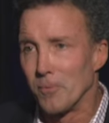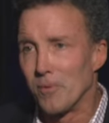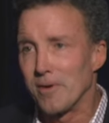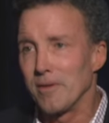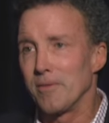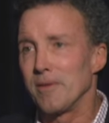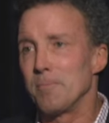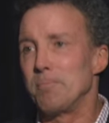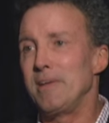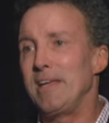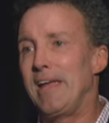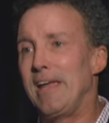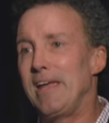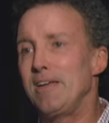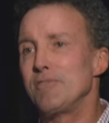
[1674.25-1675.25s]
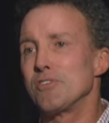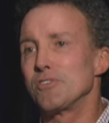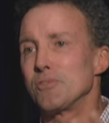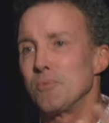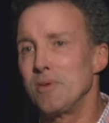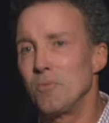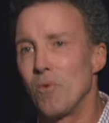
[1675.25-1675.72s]
One of the
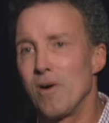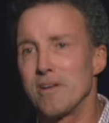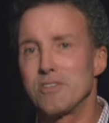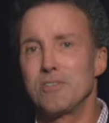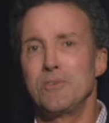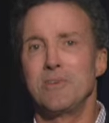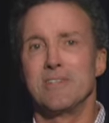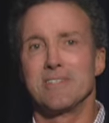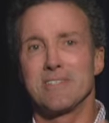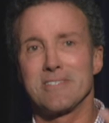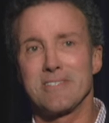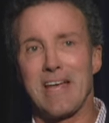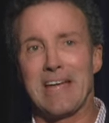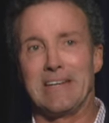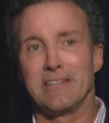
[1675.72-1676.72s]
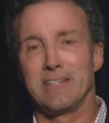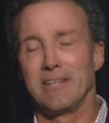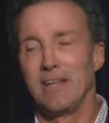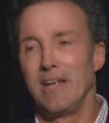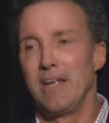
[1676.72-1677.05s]
behaviors we want to incite